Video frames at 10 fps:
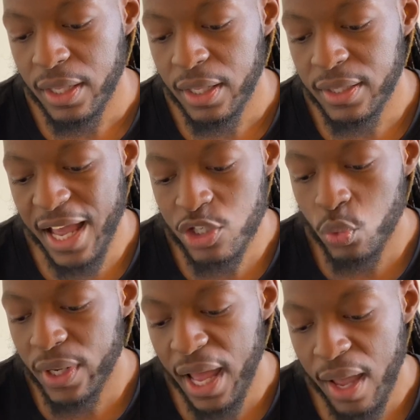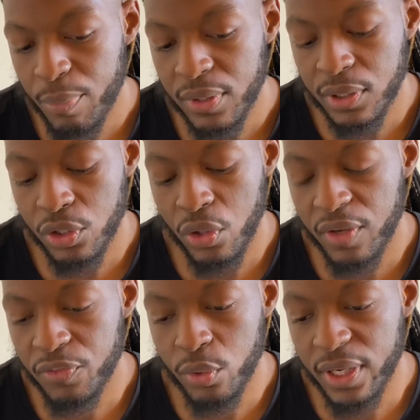that's what happened. You know,
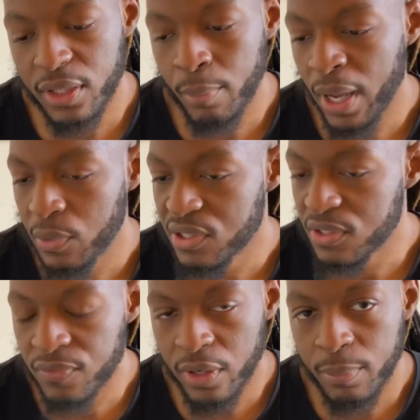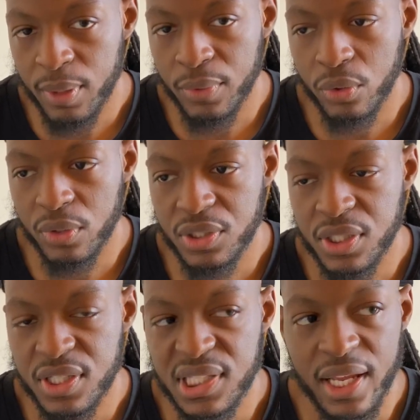if you look at the Bible, it's very biblical.
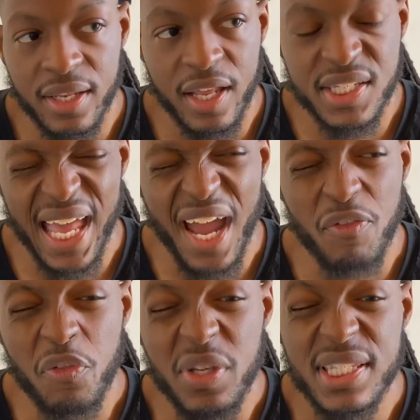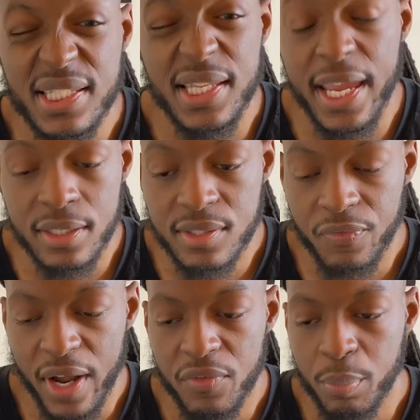Jesus said that to every saint,
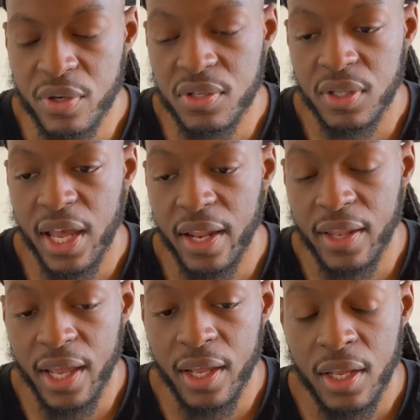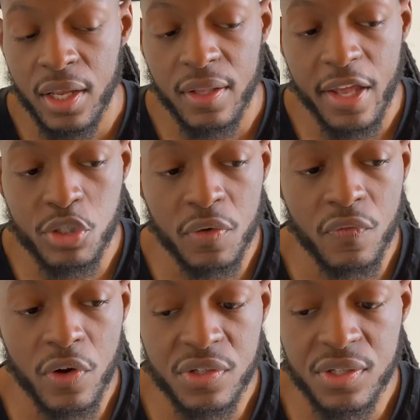for every person that
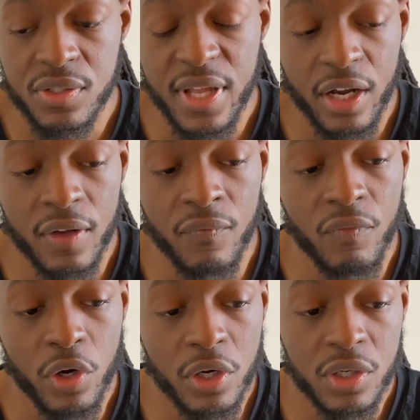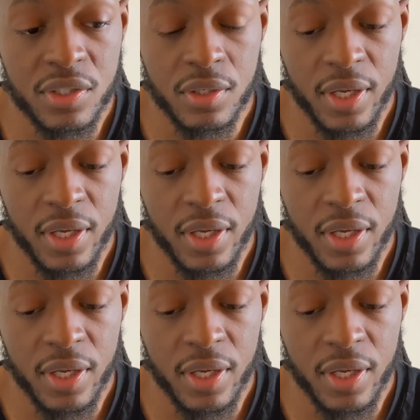traverses, that converges